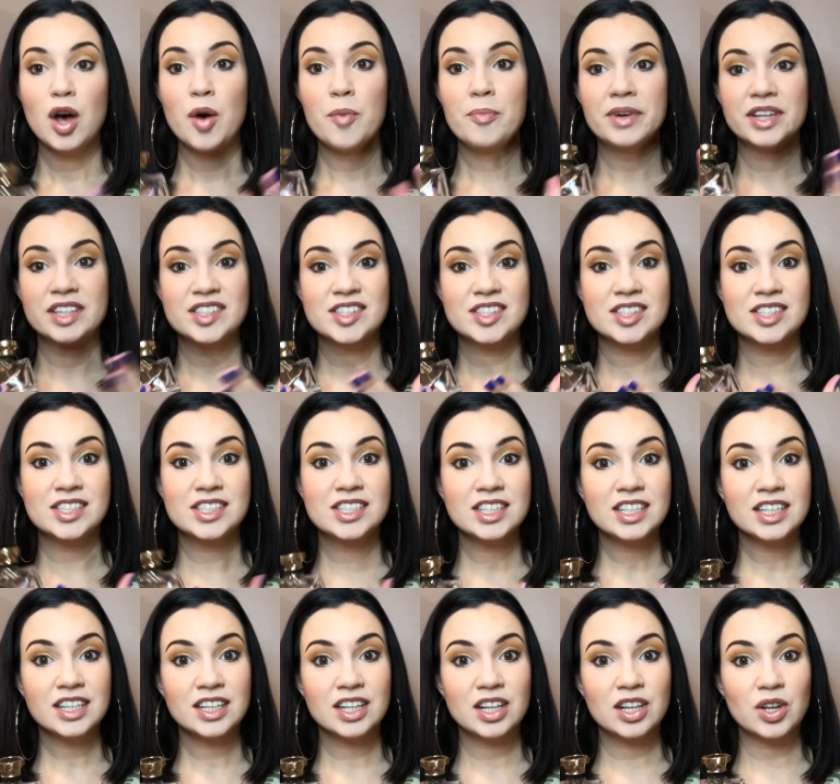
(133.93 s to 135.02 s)
But
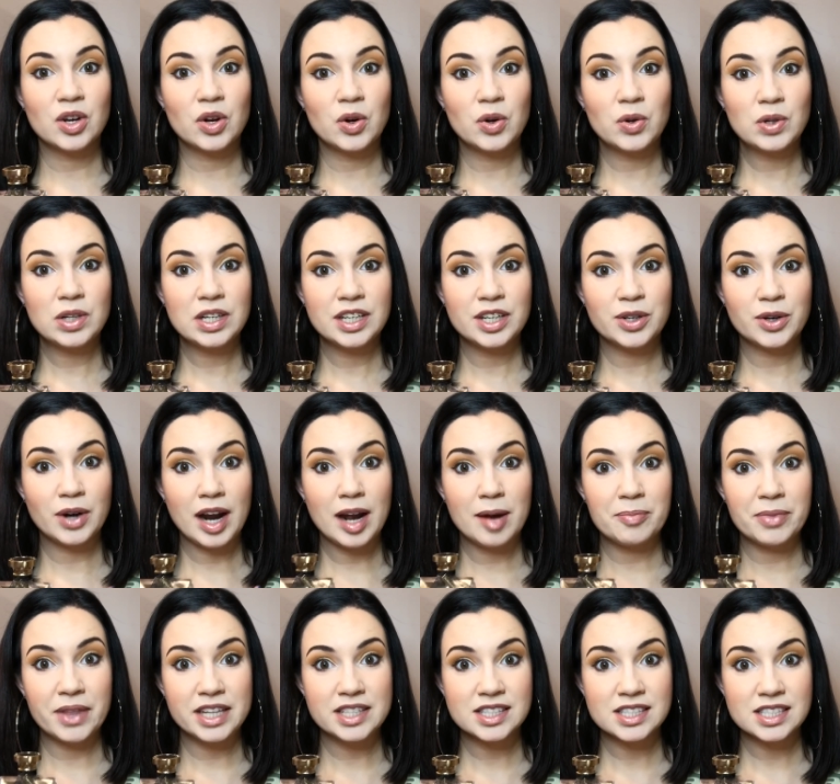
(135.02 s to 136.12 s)
still, holy
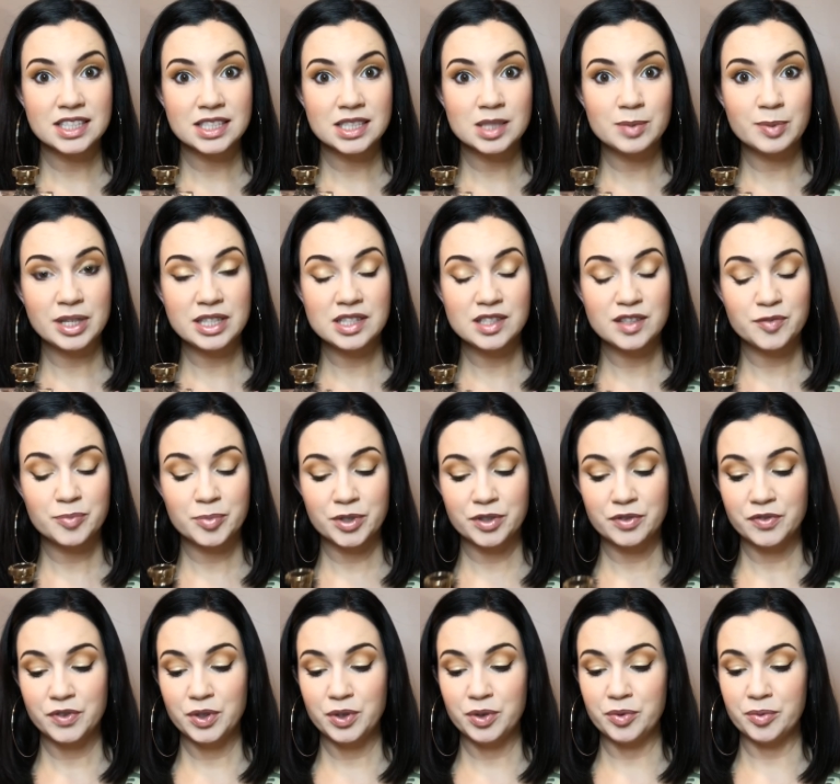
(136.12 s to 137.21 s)
crap, that's an expensive
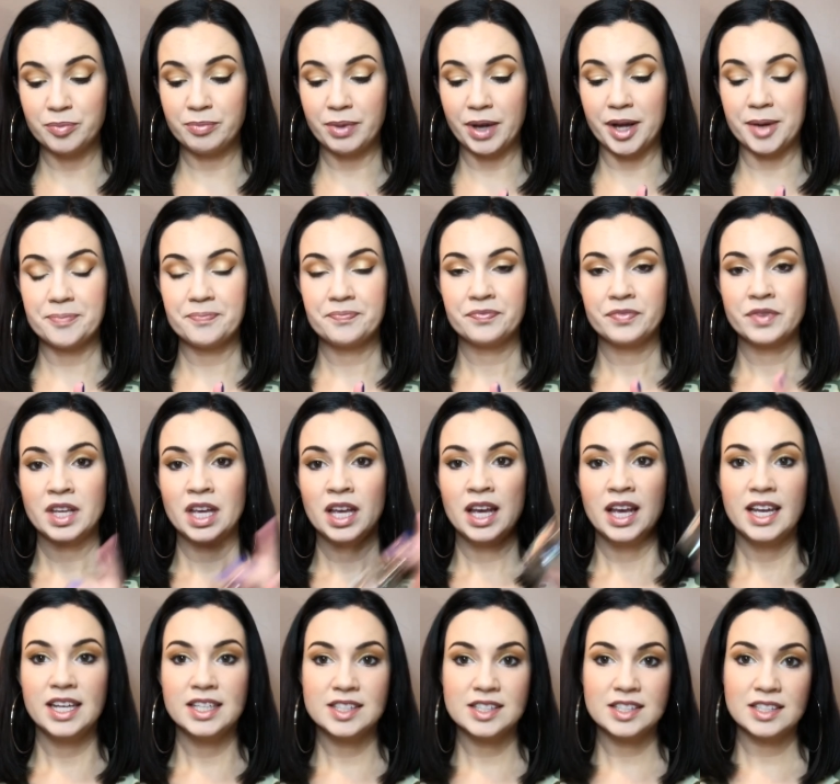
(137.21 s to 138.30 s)
perfume. But
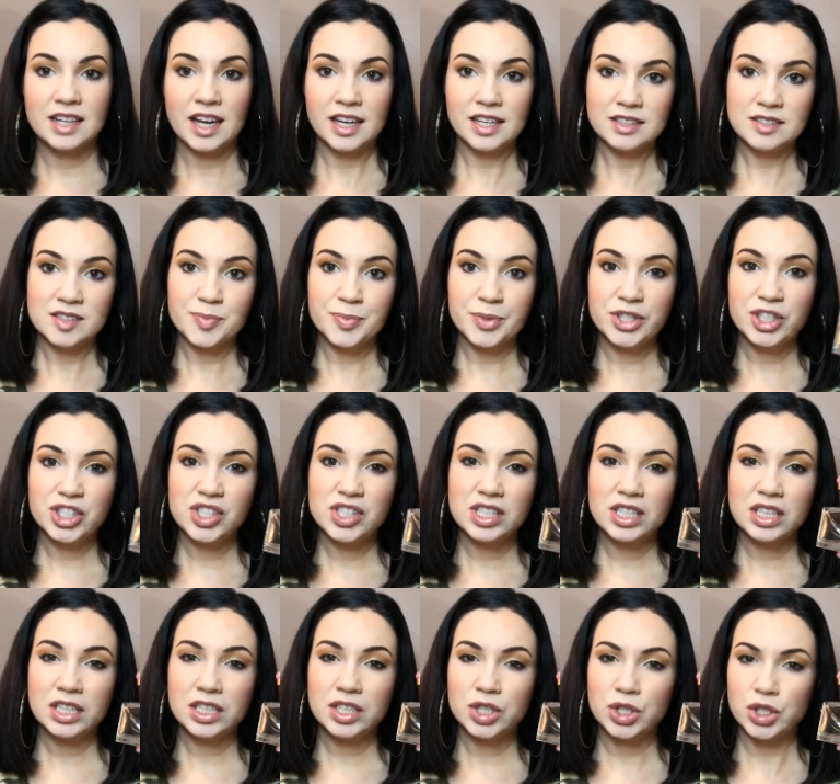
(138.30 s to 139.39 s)
it's nice, but just
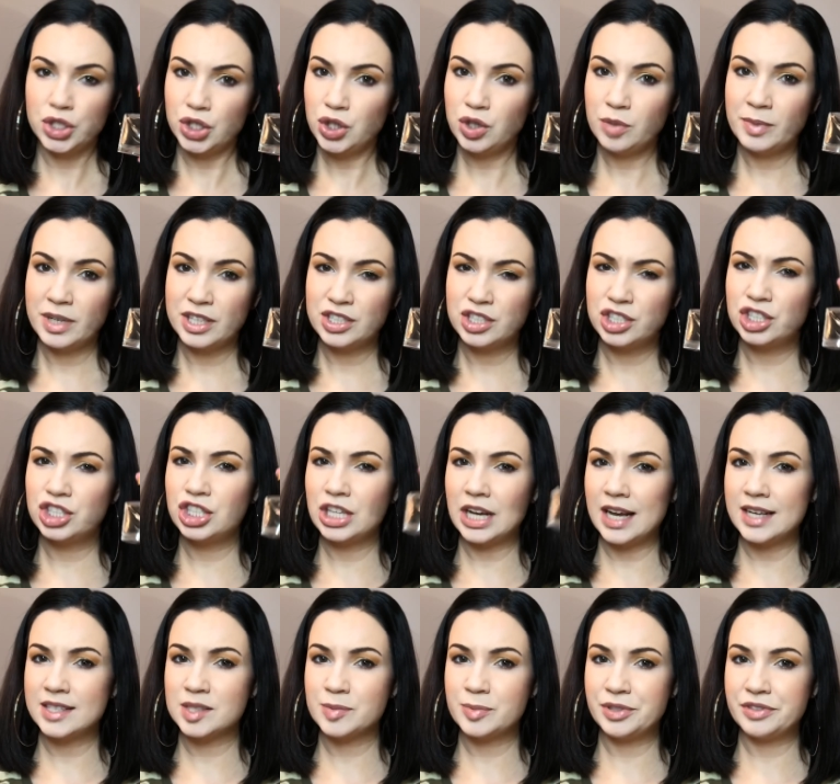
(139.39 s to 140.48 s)
a little too much
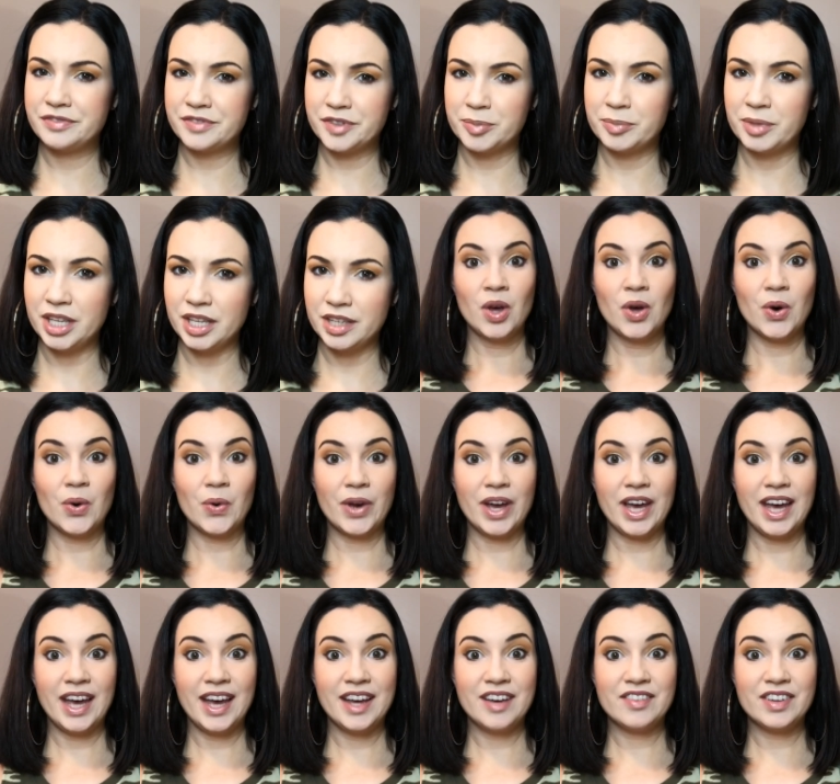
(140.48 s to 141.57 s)
jasmine for me.
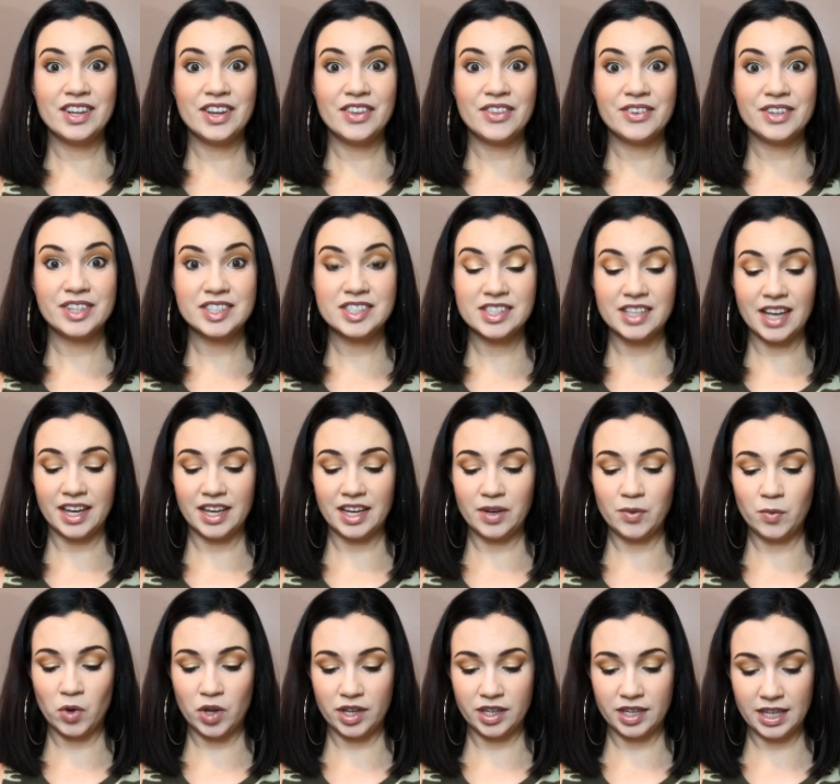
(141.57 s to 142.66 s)
Okay, I have another
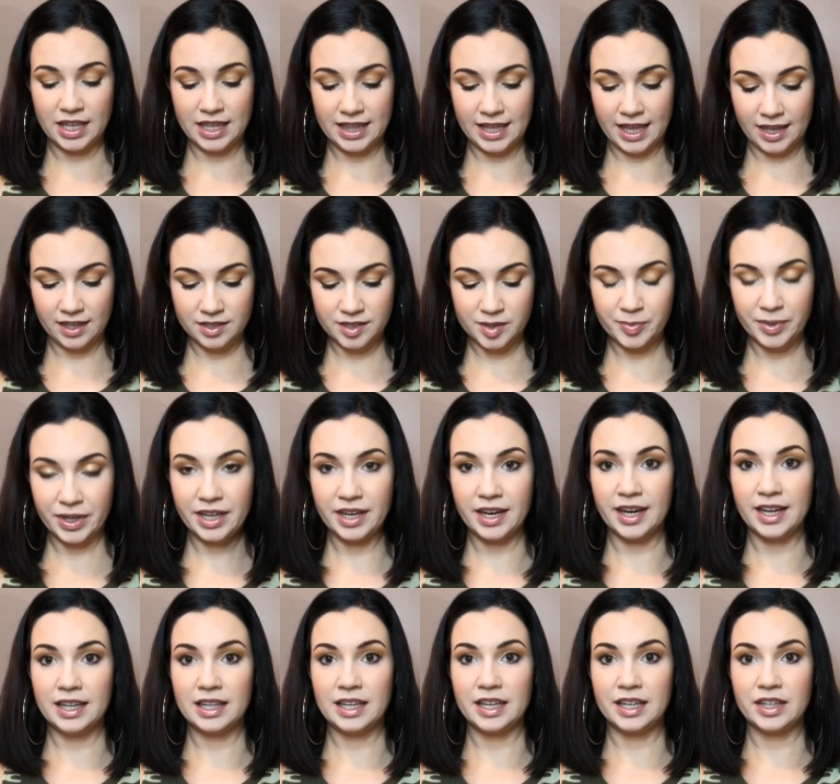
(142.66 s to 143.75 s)
exciting one, and that is my
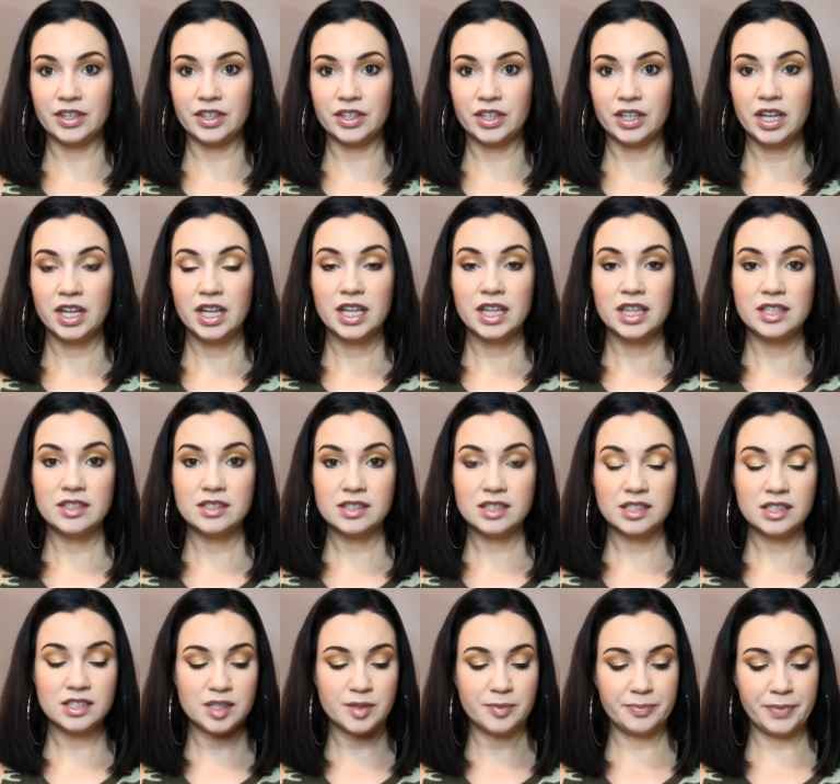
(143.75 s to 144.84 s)
highlighter. This
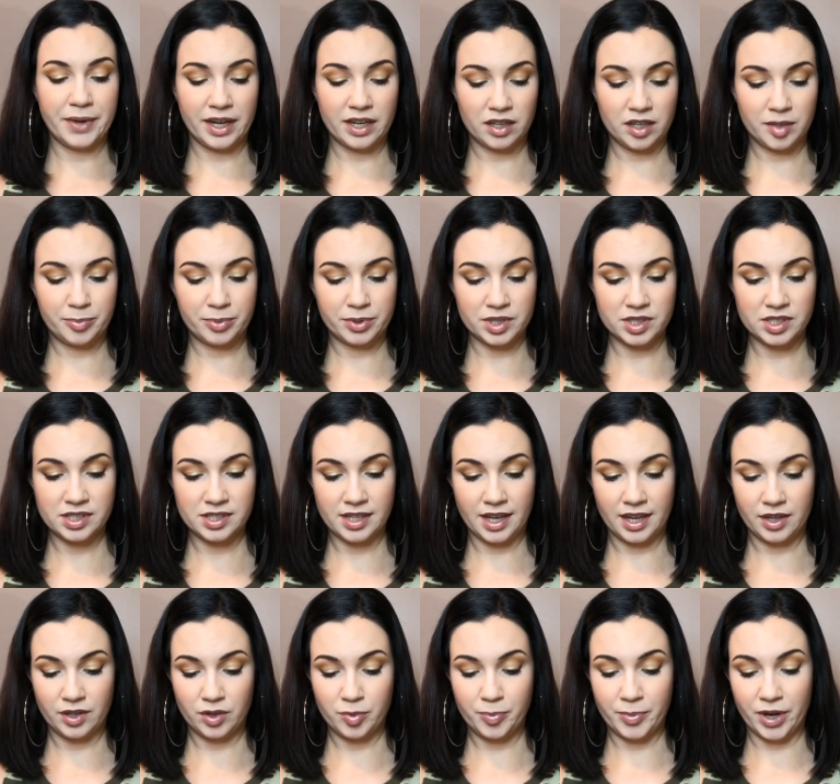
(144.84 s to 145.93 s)
is Becca
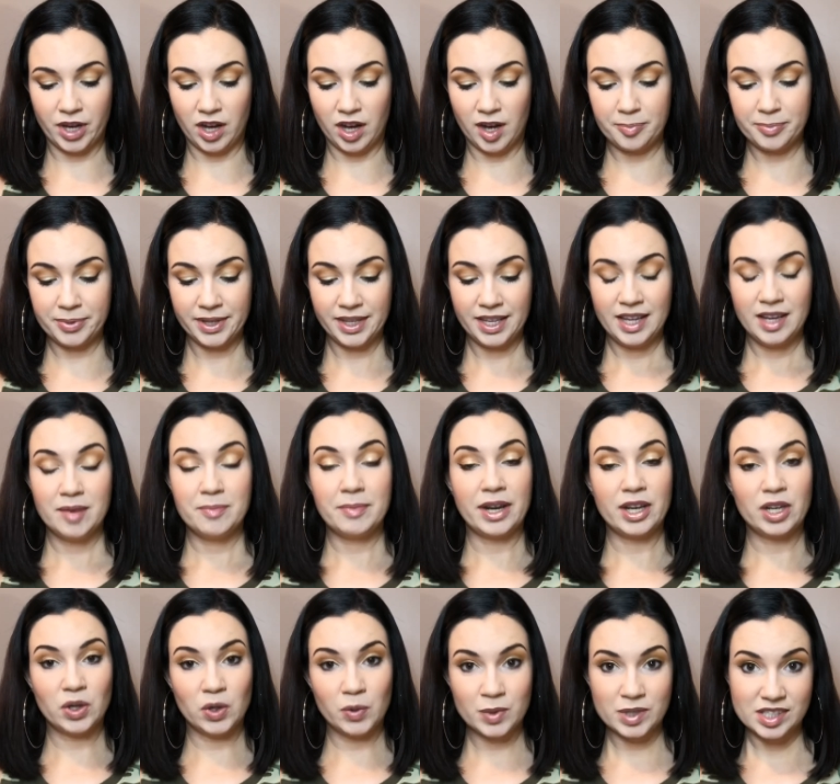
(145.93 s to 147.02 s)
Prosecco Pop.
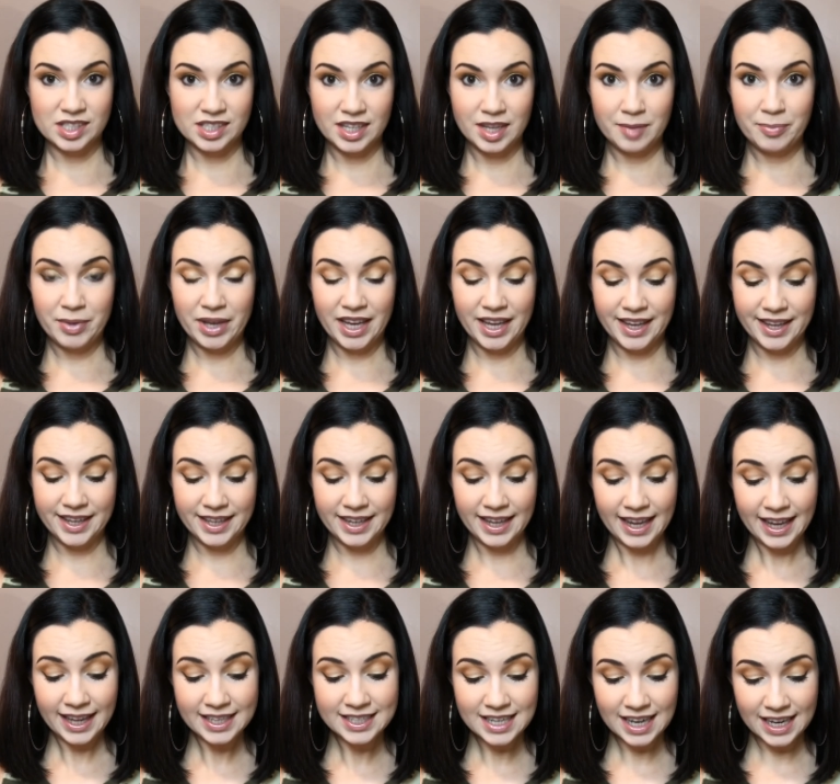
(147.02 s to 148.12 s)
My goal was to hit pan,
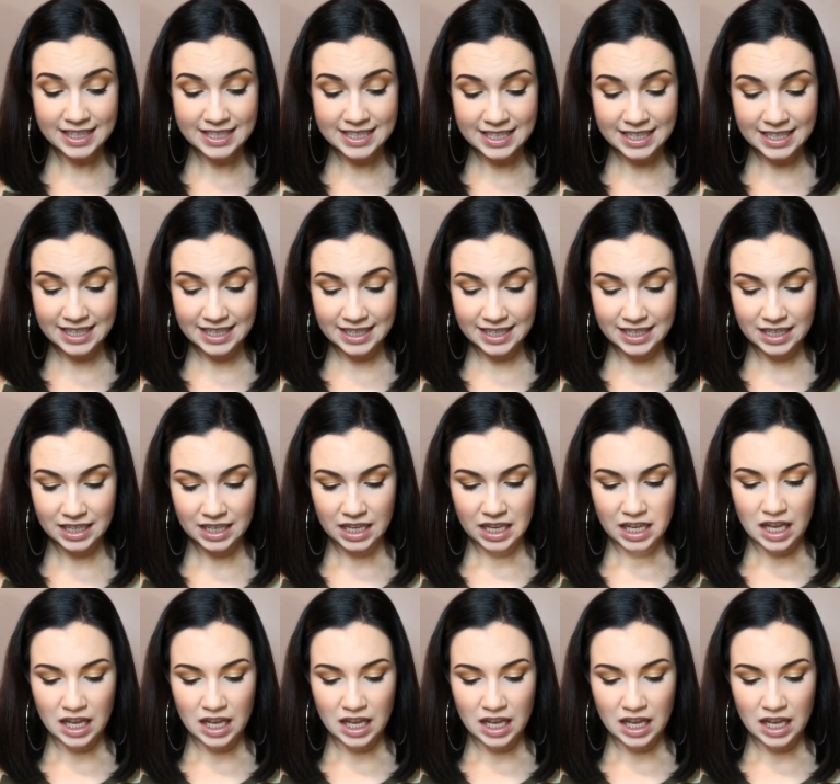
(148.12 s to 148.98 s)
and I did.